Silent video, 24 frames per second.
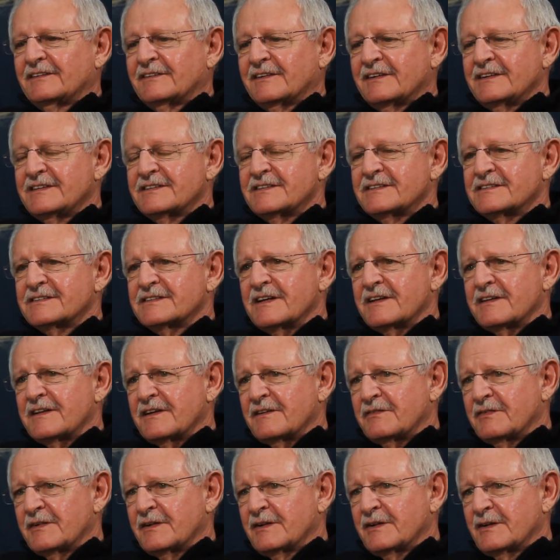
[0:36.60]
Trish, in
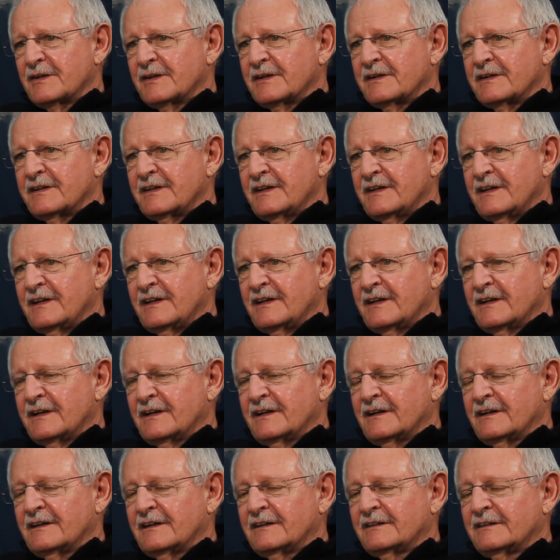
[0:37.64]
South Africa,
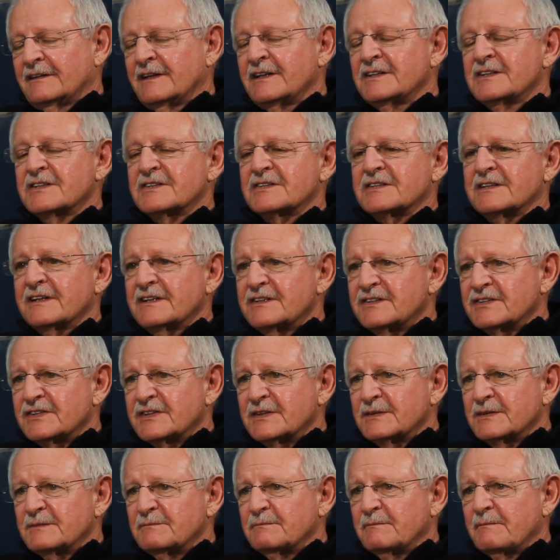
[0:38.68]
the
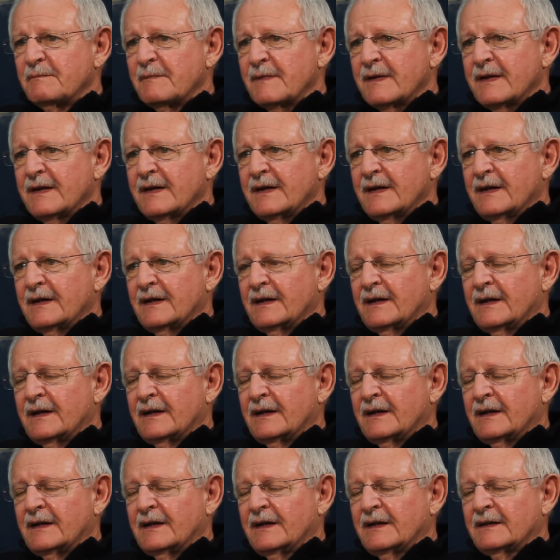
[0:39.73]
legislation
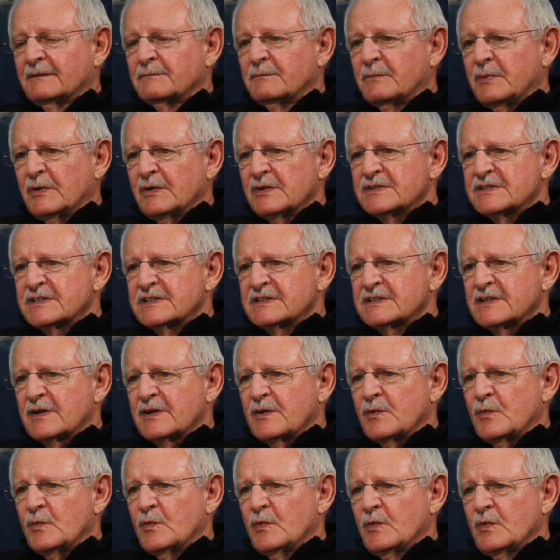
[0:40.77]
and policies
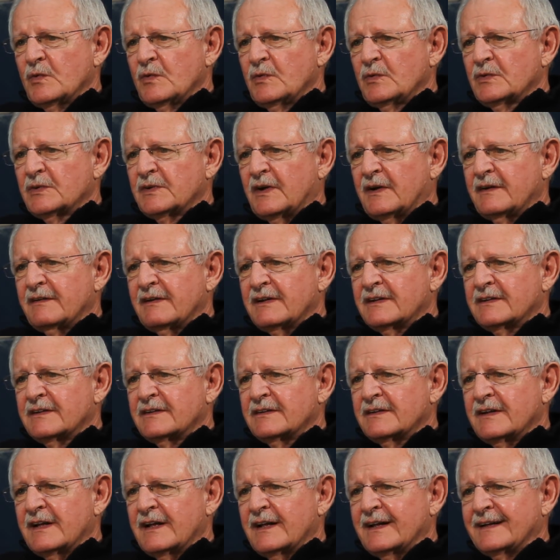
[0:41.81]
are all
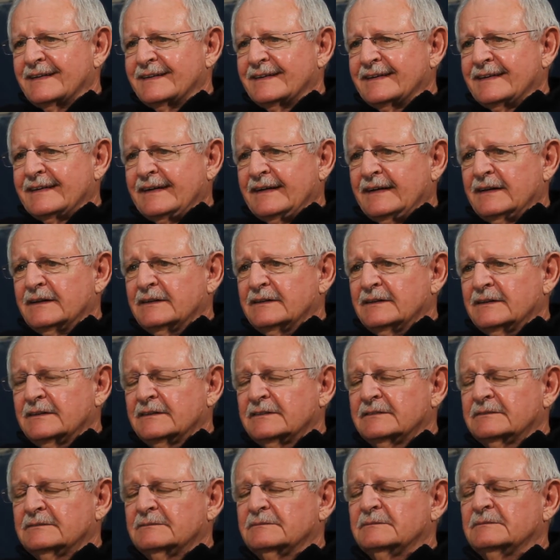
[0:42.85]
directed at
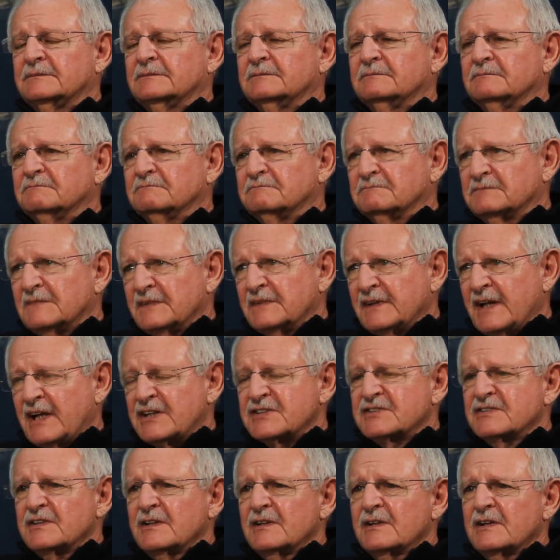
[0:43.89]

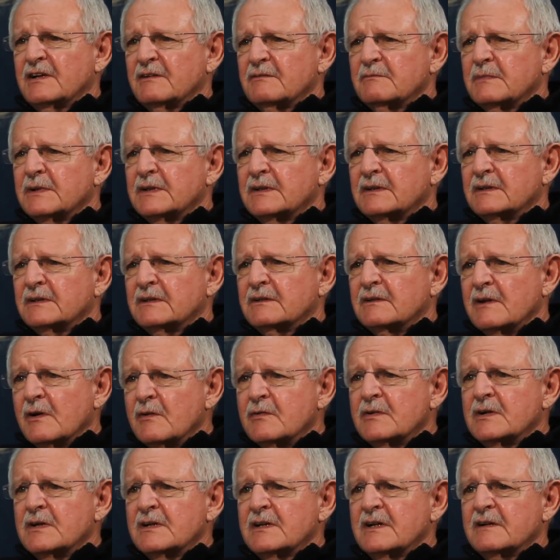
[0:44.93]
national government,
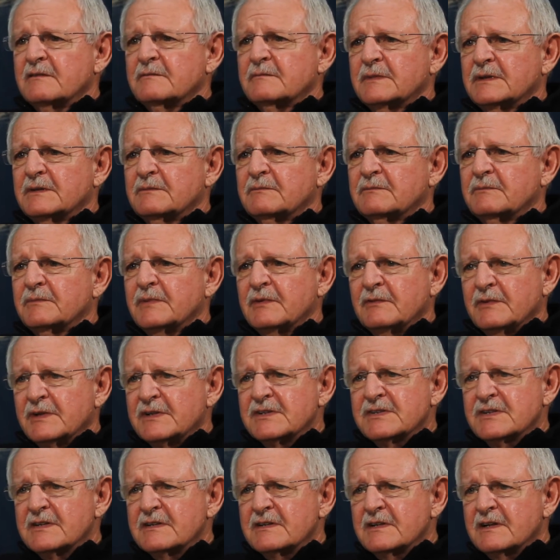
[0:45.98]
local government,
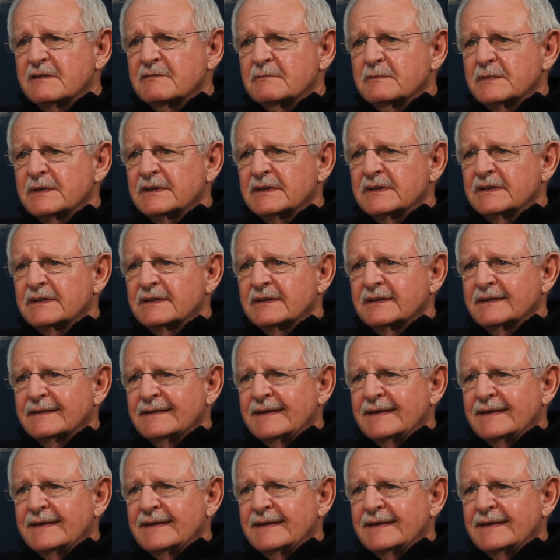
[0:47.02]
provincial government.